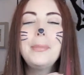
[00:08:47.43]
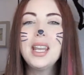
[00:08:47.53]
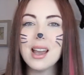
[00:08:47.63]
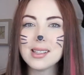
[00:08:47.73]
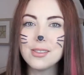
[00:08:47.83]

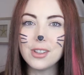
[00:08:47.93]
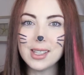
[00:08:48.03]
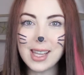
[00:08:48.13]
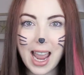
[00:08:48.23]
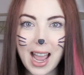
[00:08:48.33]
because of
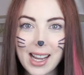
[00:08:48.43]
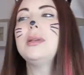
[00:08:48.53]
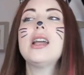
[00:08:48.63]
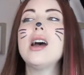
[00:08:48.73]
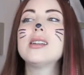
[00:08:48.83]
this hack.
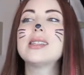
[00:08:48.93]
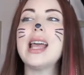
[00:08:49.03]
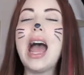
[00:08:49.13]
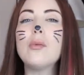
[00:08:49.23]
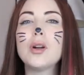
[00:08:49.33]
Because
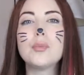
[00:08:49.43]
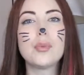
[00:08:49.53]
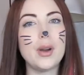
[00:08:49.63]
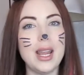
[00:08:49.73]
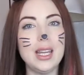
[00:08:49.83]
our
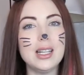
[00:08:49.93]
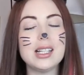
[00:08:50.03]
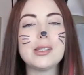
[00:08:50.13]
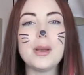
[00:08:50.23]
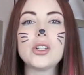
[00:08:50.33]
brain,
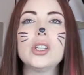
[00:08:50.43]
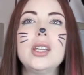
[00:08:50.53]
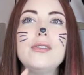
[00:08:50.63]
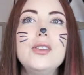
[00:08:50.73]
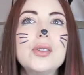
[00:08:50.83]

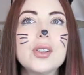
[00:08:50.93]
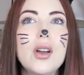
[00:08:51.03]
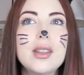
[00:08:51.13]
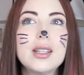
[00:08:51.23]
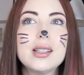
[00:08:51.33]
especially if you
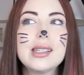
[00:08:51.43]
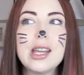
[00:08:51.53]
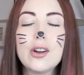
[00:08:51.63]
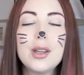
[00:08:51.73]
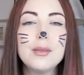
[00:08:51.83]
saw the
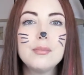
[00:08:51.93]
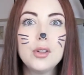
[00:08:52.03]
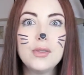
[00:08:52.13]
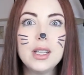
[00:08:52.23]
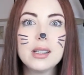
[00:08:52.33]
scary
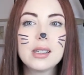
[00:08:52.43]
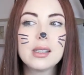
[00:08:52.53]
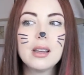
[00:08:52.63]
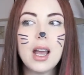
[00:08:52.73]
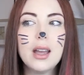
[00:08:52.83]

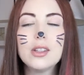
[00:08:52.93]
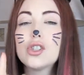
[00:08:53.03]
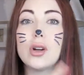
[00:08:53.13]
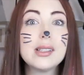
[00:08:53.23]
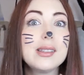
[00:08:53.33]
movies, the
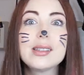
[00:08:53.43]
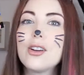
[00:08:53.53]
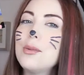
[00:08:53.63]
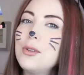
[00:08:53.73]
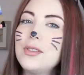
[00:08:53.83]
stress and
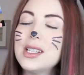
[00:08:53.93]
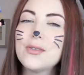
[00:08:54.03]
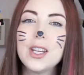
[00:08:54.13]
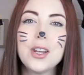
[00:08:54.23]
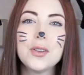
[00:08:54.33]
scary movies
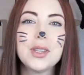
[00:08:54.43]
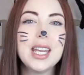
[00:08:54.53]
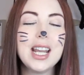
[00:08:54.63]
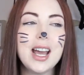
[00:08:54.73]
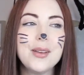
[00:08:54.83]
video
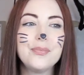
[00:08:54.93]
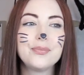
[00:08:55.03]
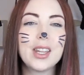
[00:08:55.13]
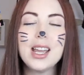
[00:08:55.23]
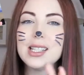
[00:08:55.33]
that
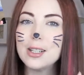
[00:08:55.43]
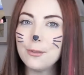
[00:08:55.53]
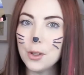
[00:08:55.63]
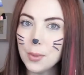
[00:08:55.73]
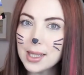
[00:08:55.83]
I did a
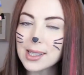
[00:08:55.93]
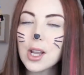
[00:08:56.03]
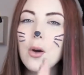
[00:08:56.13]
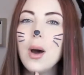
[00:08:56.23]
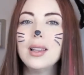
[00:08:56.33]
few weeks
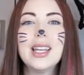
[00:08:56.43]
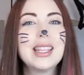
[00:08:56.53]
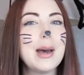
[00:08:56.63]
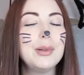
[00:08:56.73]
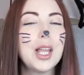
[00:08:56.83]
ago, I'll link
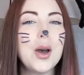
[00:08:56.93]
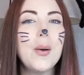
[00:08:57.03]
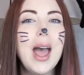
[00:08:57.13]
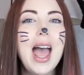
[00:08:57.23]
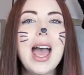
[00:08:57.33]
that
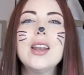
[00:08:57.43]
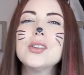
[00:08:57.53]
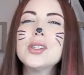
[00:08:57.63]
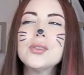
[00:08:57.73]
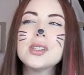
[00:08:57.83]
below. And
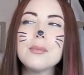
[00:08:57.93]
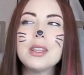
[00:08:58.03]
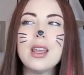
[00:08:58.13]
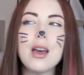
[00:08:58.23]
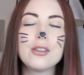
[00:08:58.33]
also some of
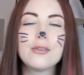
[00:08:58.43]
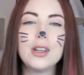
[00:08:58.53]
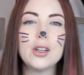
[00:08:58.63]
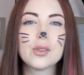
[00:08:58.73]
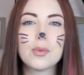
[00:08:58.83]
the other
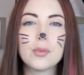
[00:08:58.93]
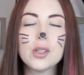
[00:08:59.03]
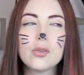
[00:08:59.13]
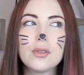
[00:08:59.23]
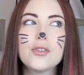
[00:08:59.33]
videos where we
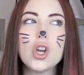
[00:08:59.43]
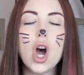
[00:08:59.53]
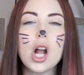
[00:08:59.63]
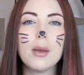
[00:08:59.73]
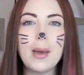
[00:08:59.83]
sort of
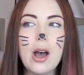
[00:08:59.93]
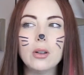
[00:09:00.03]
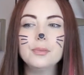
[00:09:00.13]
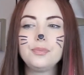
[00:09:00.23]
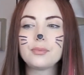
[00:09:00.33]
talk
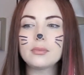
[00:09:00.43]
about